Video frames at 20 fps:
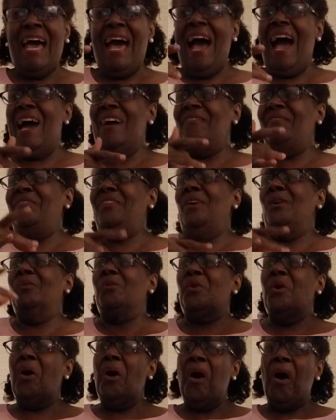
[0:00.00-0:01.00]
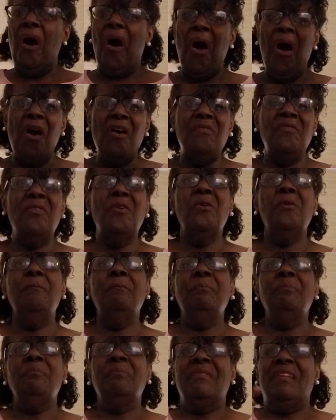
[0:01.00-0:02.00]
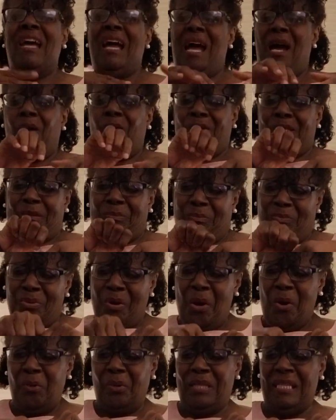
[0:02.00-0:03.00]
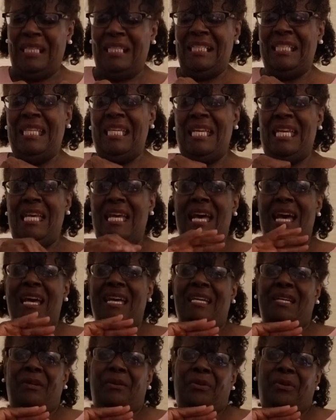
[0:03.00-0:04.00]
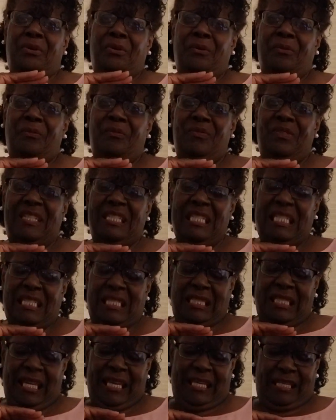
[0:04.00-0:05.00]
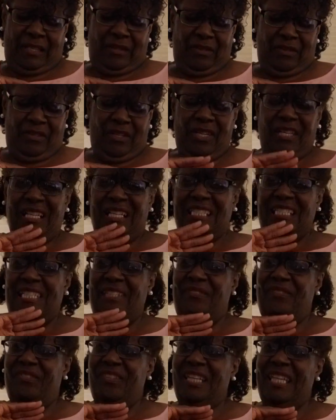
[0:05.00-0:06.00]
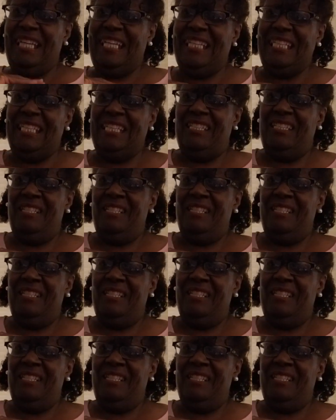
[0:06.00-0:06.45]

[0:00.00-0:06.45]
I felt awful. I was broken. This is like deflated,